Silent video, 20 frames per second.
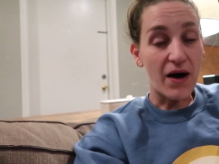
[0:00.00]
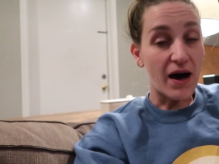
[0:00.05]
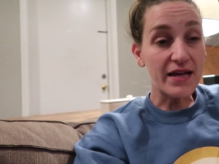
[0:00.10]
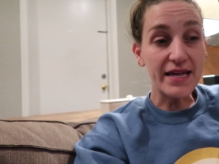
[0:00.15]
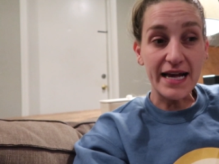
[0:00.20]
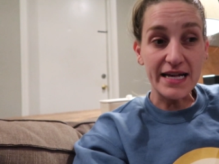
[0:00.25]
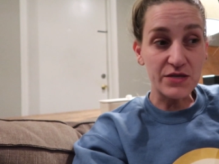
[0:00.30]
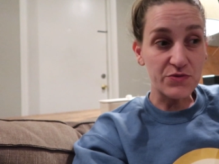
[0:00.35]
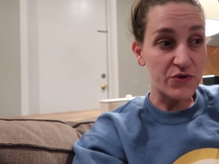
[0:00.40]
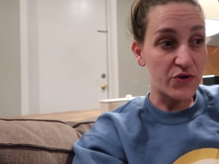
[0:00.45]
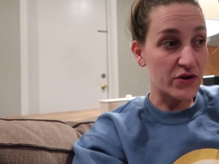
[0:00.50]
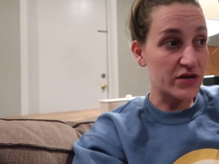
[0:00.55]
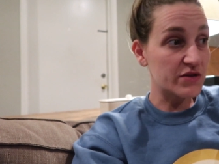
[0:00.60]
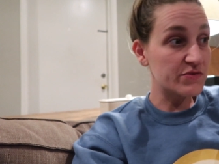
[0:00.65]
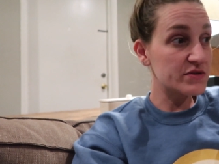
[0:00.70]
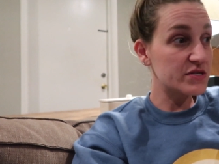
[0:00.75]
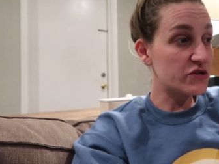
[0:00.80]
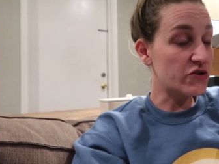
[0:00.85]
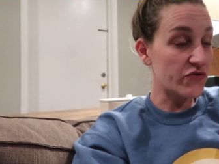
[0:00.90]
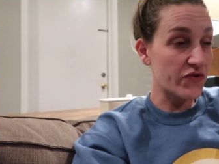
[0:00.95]
Podcast
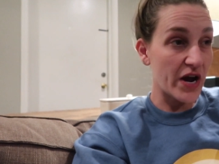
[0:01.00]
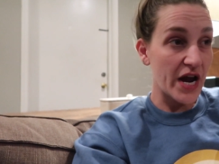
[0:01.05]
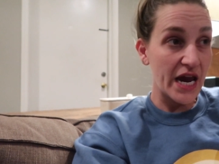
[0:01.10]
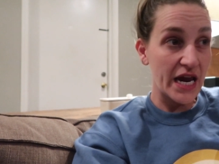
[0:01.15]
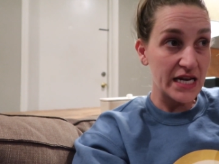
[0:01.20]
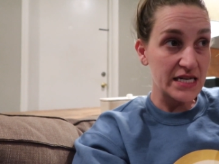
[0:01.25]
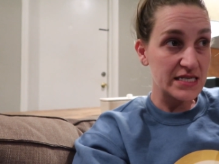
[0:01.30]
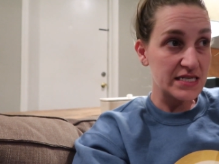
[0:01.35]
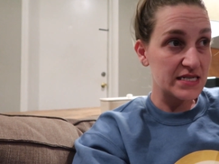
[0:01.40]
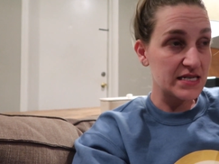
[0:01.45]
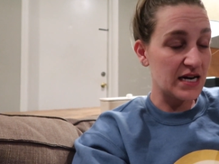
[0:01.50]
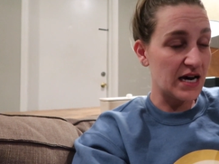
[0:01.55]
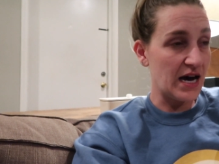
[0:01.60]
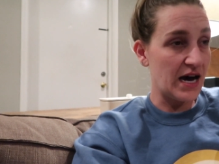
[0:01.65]
recording was great.